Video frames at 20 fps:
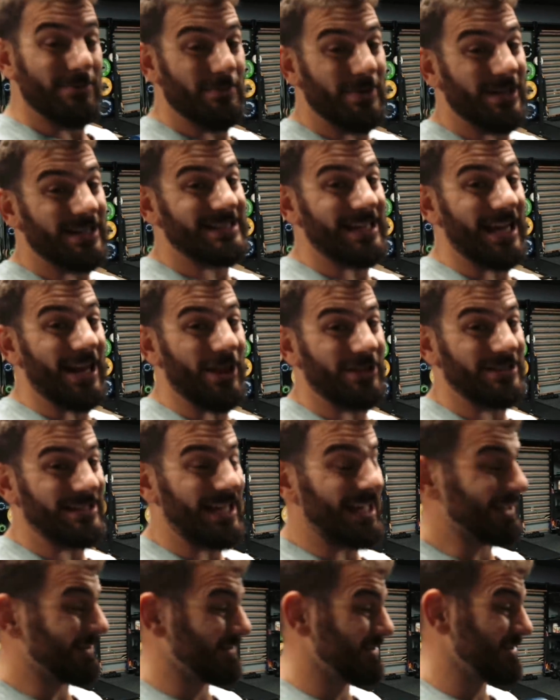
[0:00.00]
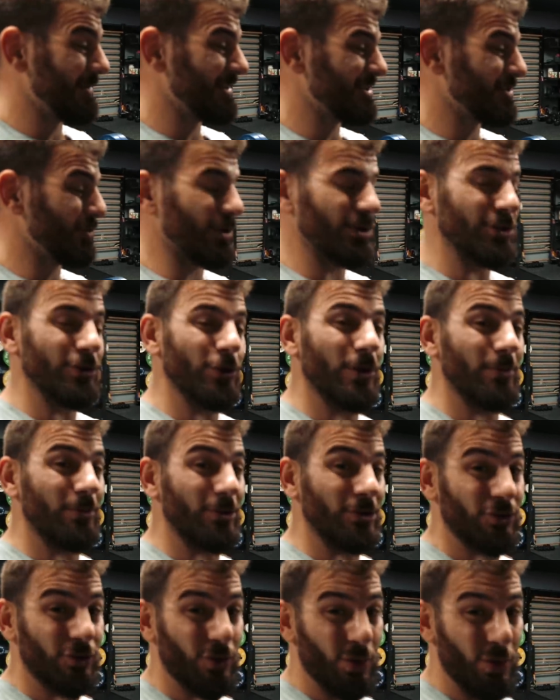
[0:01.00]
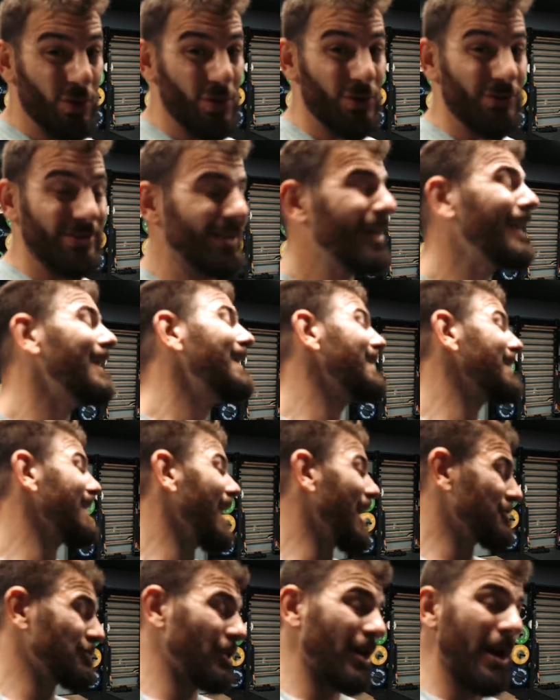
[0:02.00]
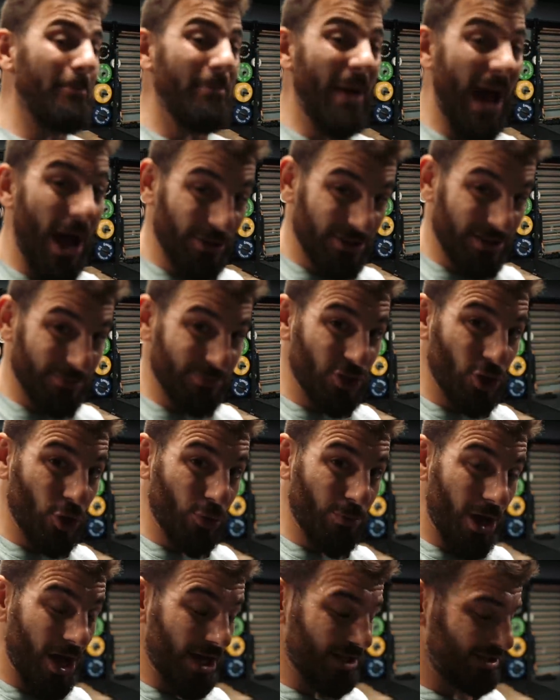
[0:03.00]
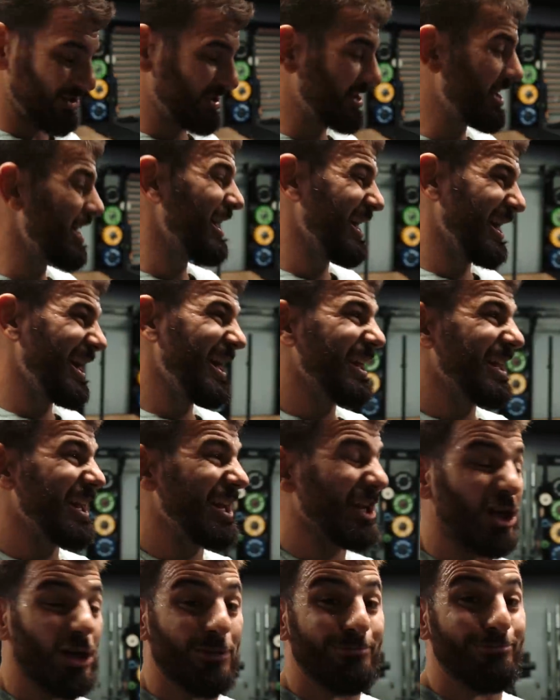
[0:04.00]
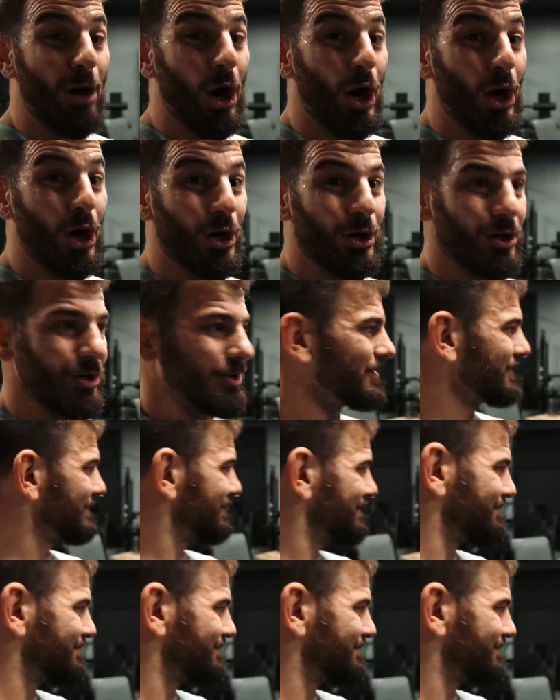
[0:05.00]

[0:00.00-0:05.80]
a big set on the deadlifts, especially when you're doing them controlled, not trying to bounce them too much. Get a good burn.